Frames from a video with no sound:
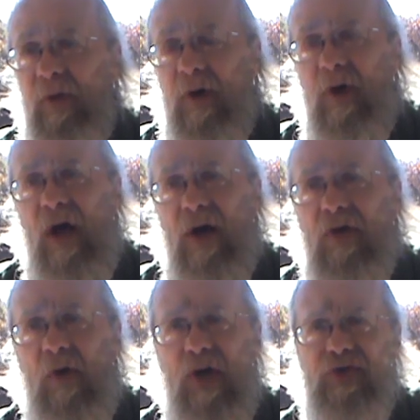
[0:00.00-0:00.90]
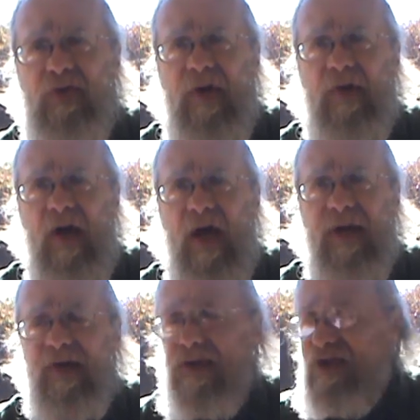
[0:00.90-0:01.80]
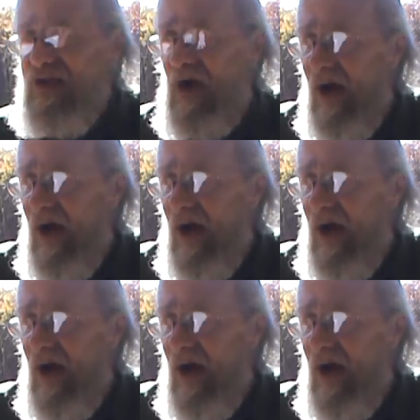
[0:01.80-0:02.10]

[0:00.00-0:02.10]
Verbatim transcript: for uh, coolish weather like this. So